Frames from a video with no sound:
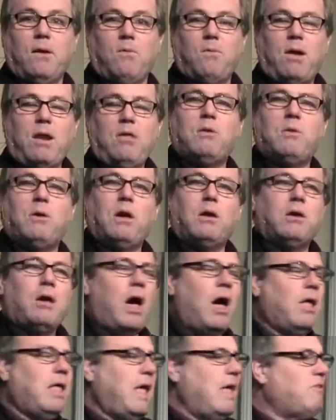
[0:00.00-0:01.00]
Why
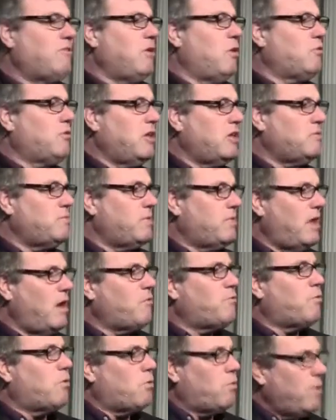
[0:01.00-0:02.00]
God has the Old Testament
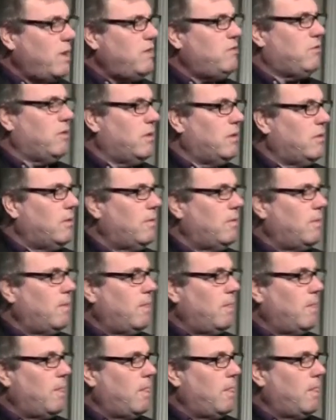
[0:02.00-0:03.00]
there for a reason.
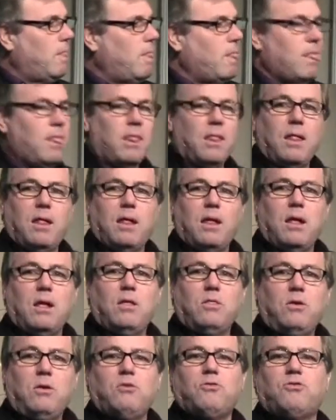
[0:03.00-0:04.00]

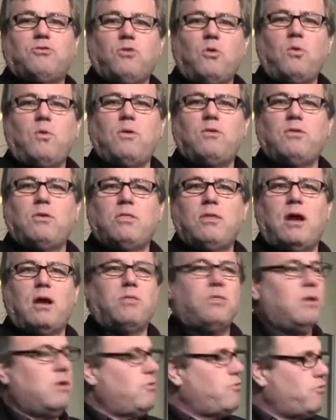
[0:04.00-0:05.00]
There are stories in
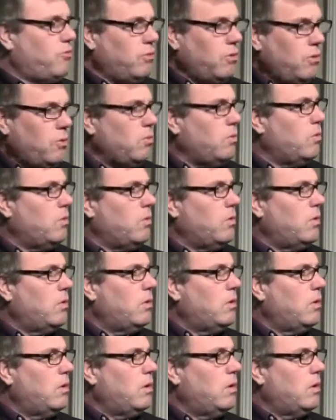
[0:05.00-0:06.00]
there that are true
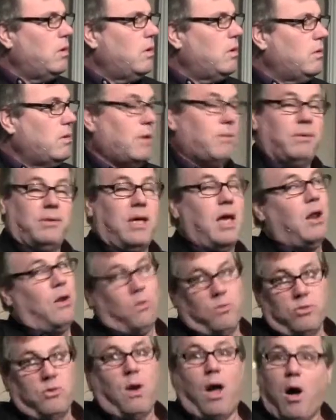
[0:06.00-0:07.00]
no, well, not
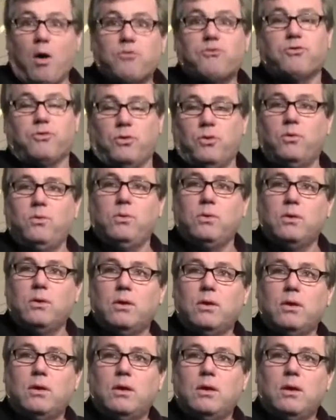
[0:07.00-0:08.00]
all, they're all true,
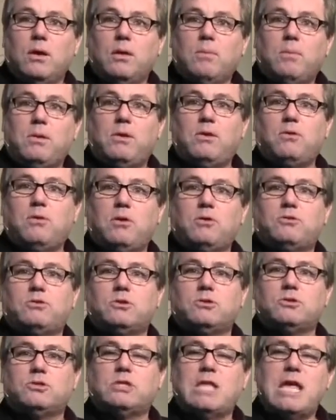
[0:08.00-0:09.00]
but there,
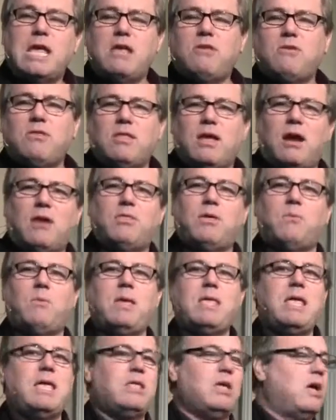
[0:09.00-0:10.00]
there's, there's things in there that
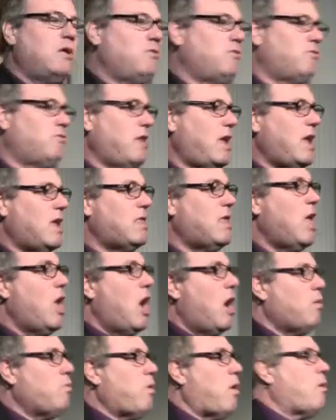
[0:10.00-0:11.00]
we need to understand
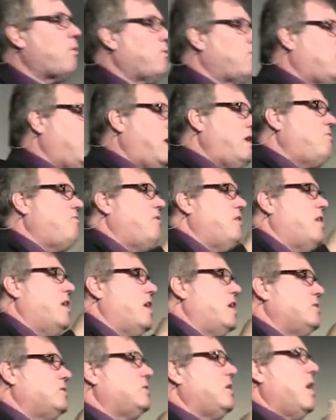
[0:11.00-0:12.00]
are teaching
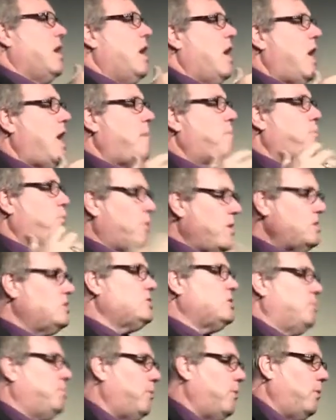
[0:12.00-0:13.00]
us a
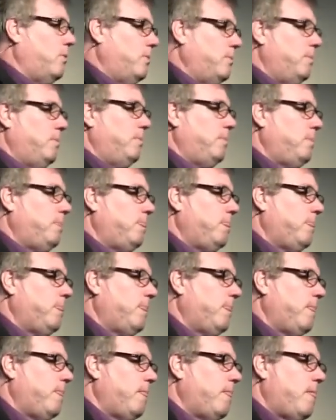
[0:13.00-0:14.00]
principle
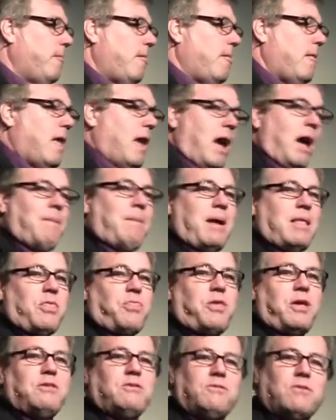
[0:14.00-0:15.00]
about
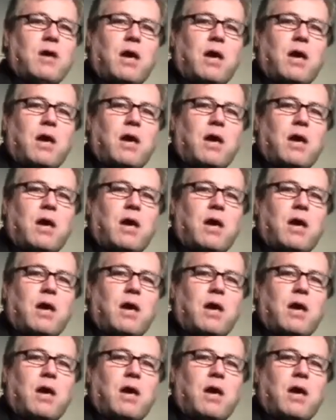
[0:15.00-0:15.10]
the things